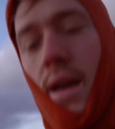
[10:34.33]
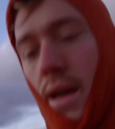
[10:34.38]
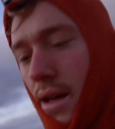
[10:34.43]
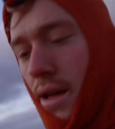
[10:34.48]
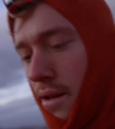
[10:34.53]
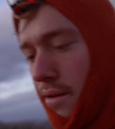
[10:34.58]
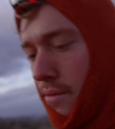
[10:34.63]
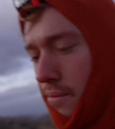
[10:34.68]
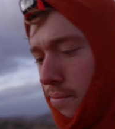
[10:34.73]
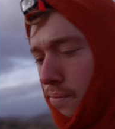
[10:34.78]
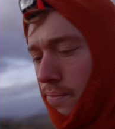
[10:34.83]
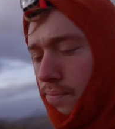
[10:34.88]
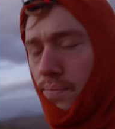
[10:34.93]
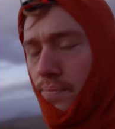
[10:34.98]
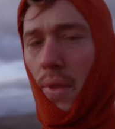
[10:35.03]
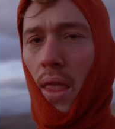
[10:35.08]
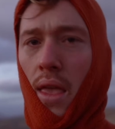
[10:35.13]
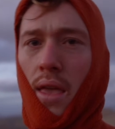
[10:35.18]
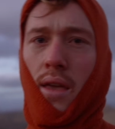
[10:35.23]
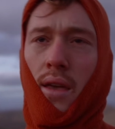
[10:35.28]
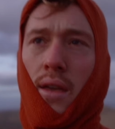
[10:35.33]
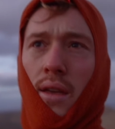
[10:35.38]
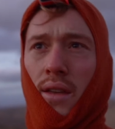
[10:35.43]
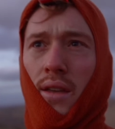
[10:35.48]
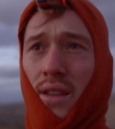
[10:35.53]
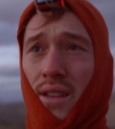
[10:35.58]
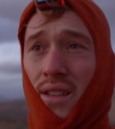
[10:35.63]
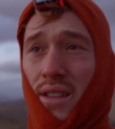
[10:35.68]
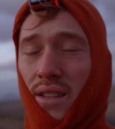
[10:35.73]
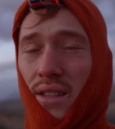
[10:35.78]
not carrying enough
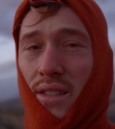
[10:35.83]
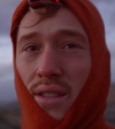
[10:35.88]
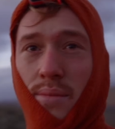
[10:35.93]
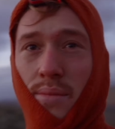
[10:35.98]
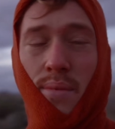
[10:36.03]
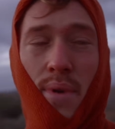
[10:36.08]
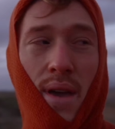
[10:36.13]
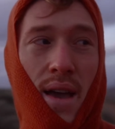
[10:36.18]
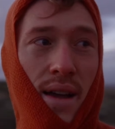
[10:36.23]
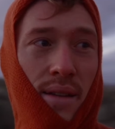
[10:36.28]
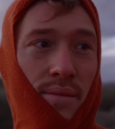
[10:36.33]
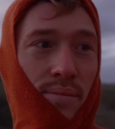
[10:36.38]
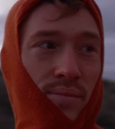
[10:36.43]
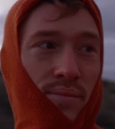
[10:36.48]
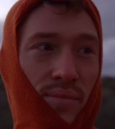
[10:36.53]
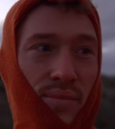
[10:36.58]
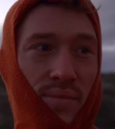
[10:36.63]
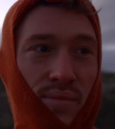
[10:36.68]
insulation, and skipping